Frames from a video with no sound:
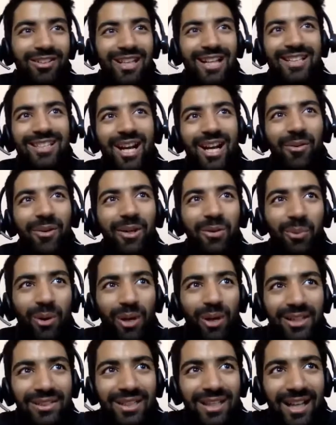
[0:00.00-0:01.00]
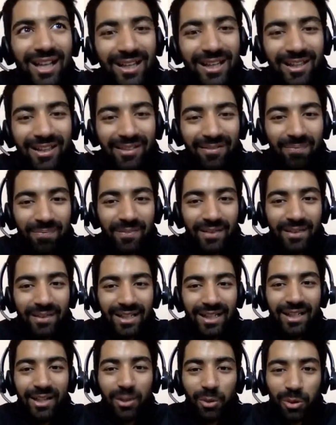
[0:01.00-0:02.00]
that's how it was. I
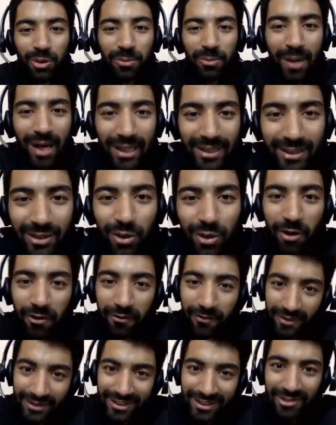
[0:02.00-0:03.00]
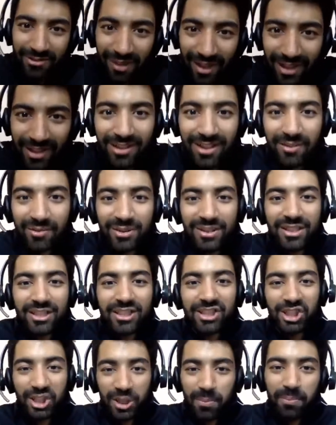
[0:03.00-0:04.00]
then took a bath in the office as well. There was a
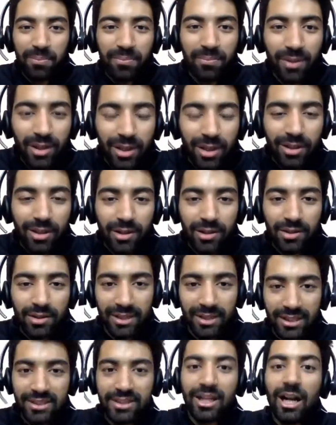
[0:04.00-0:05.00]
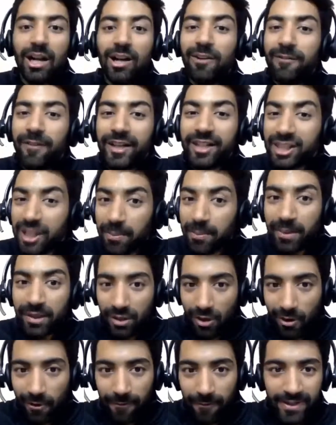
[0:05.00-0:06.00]
gym. There's a cult fit gym in
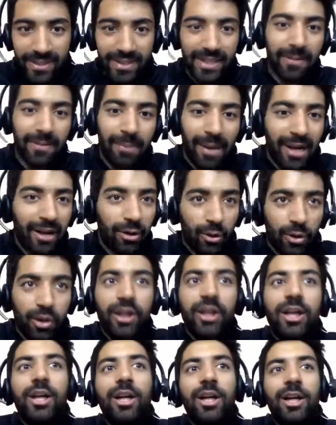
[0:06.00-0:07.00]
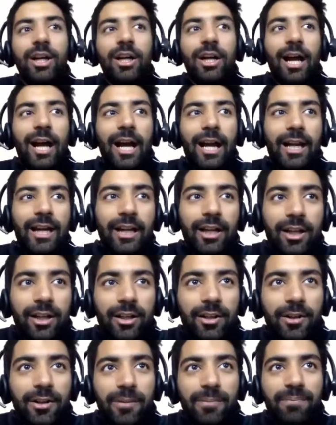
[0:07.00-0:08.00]
the office in Bangalore, and
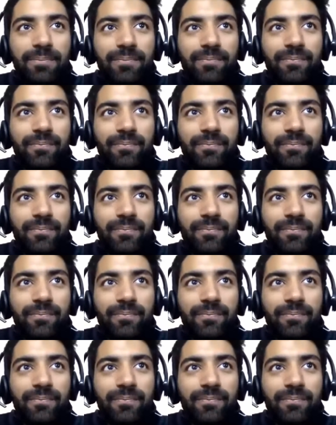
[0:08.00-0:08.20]
uh,